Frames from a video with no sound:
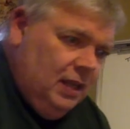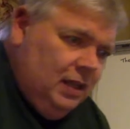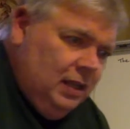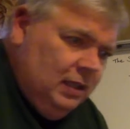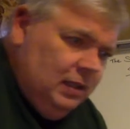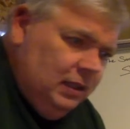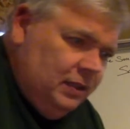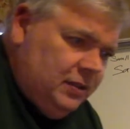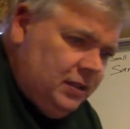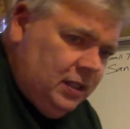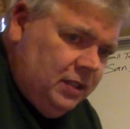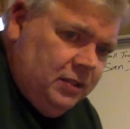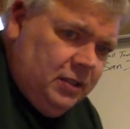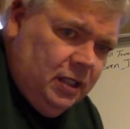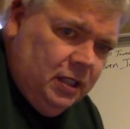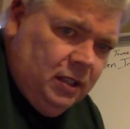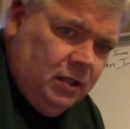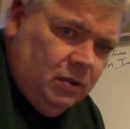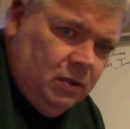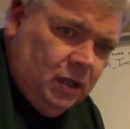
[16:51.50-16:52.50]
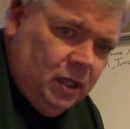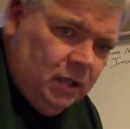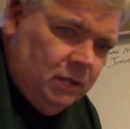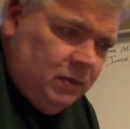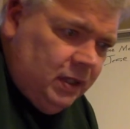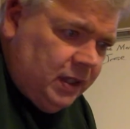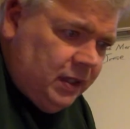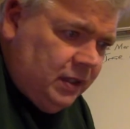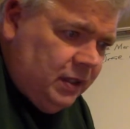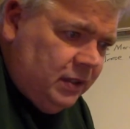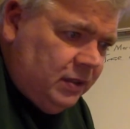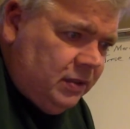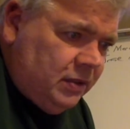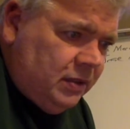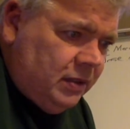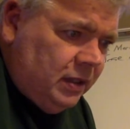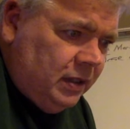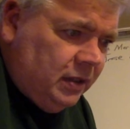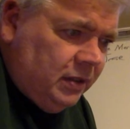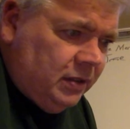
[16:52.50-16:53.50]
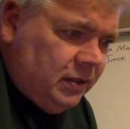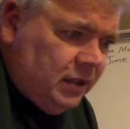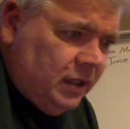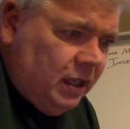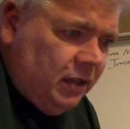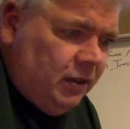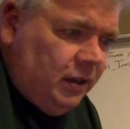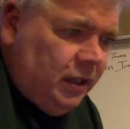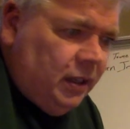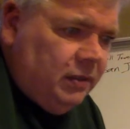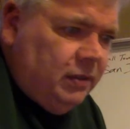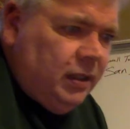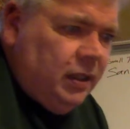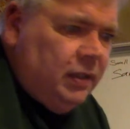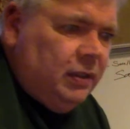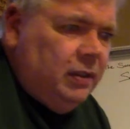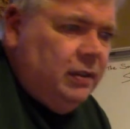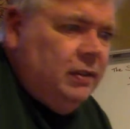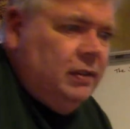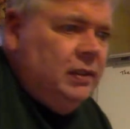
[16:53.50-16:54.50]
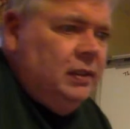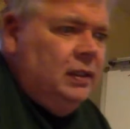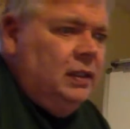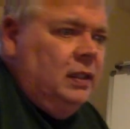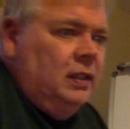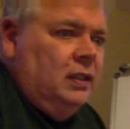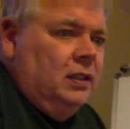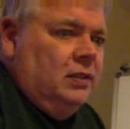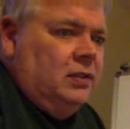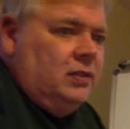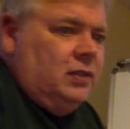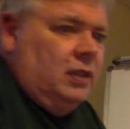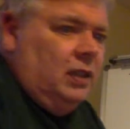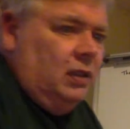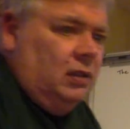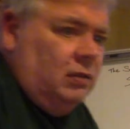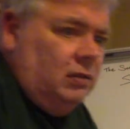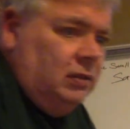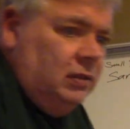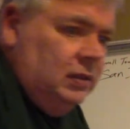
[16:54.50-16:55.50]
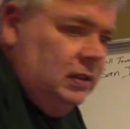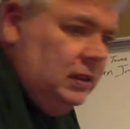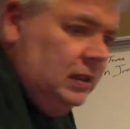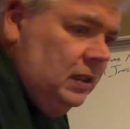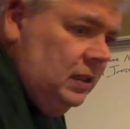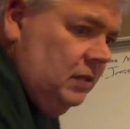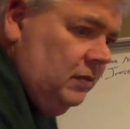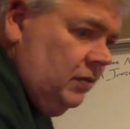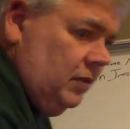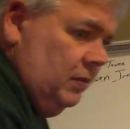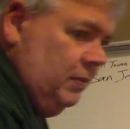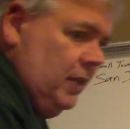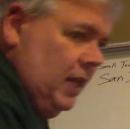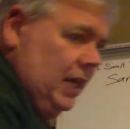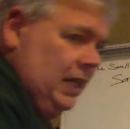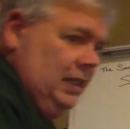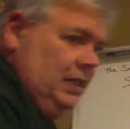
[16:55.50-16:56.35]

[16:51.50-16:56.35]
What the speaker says: Let's continue on with this scenario here. So from now